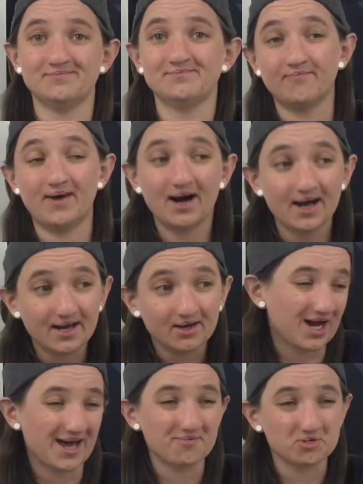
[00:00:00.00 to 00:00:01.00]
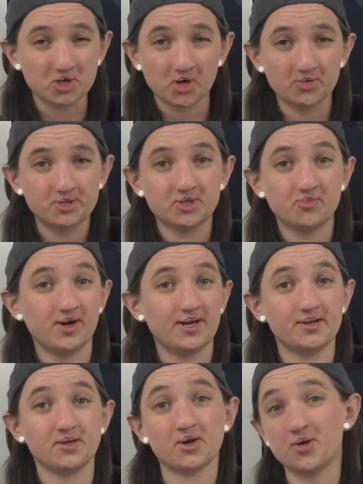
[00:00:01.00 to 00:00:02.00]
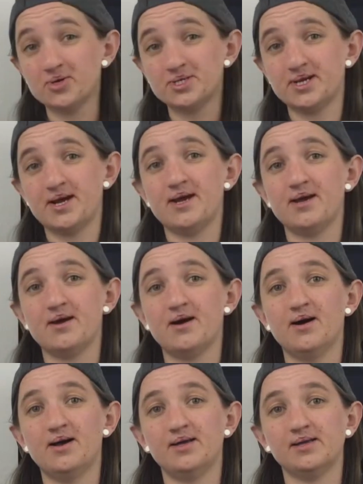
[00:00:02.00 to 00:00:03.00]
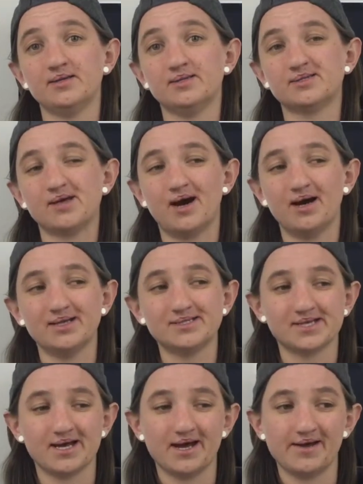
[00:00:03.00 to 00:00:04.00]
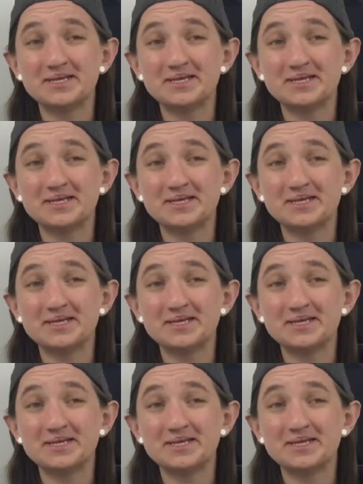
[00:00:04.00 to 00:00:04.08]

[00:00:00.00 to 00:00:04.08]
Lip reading: My kind of go-to way to negotiate is I say,